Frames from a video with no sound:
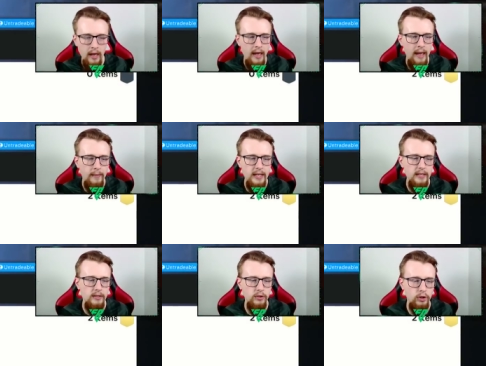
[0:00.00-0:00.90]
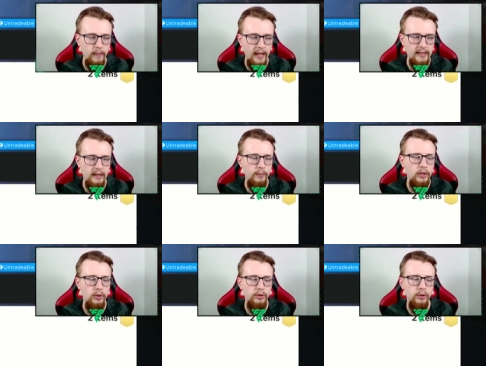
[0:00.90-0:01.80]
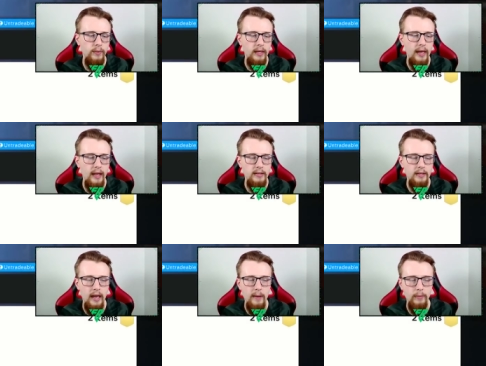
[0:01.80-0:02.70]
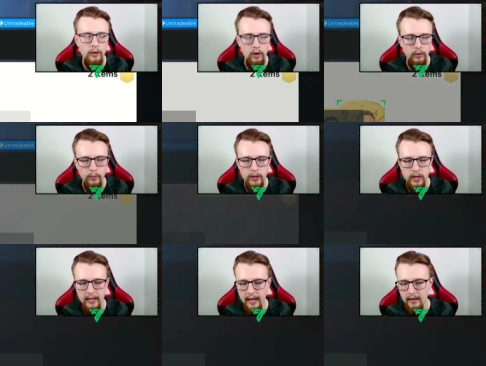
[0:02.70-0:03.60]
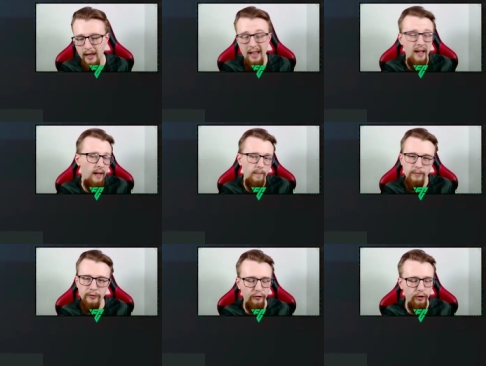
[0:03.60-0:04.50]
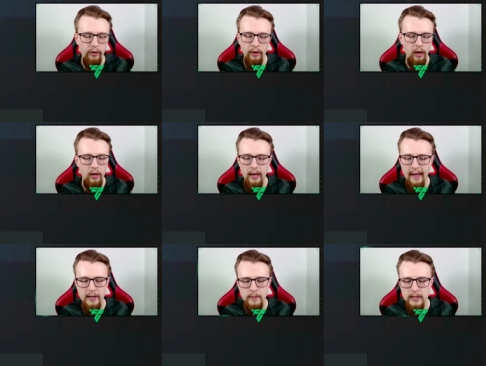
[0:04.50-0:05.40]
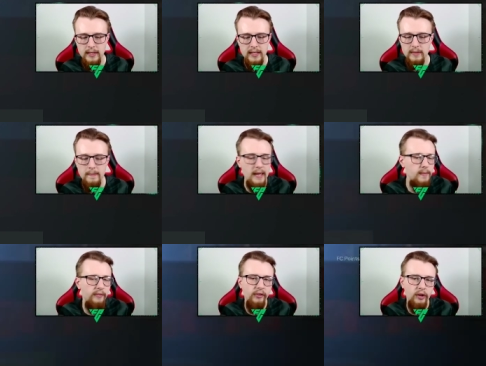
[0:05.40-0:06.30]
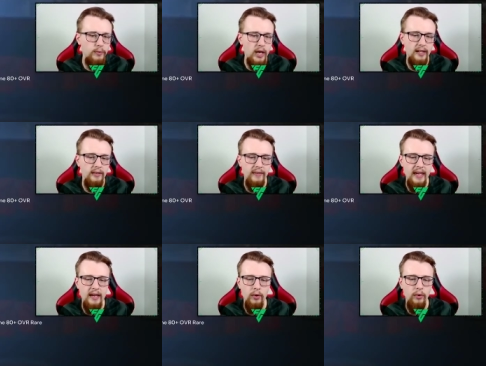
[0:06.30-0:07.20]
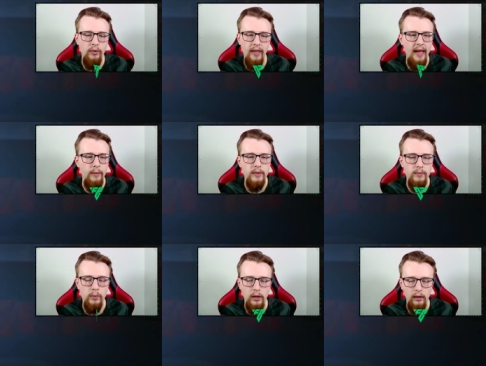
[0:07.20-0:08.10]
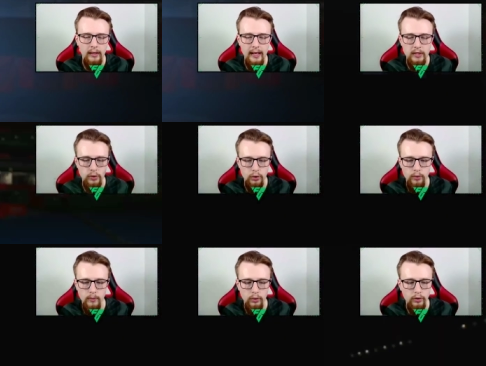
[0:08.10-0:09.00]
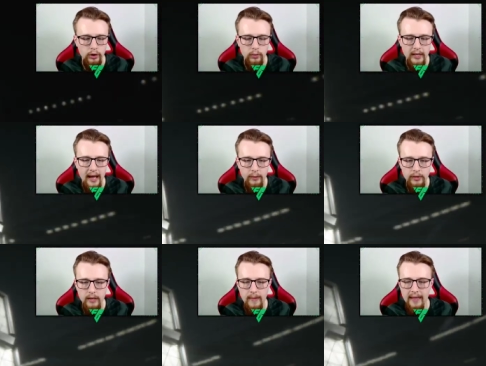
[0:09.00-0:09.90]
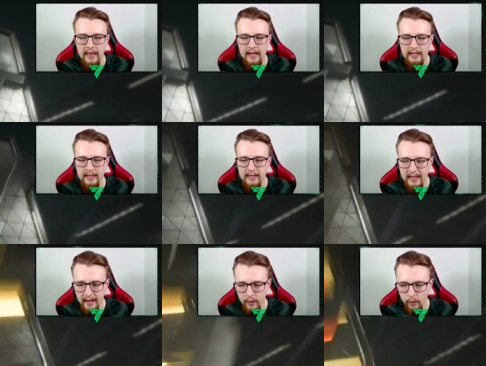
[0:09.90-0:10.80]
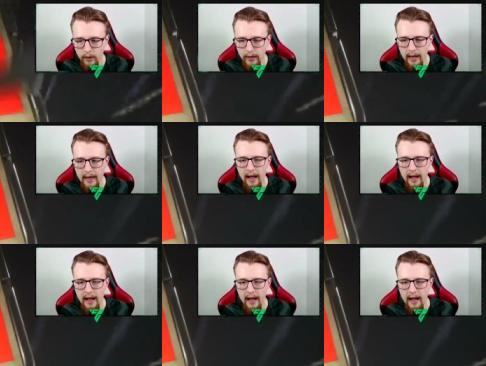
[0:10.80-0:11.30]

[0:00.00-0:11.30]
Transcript: He isn't too bad. And then we also get Gnoc, which again, for SBCs, maybe for an objective here or there, we will get some good use out of them. And then into the second one, I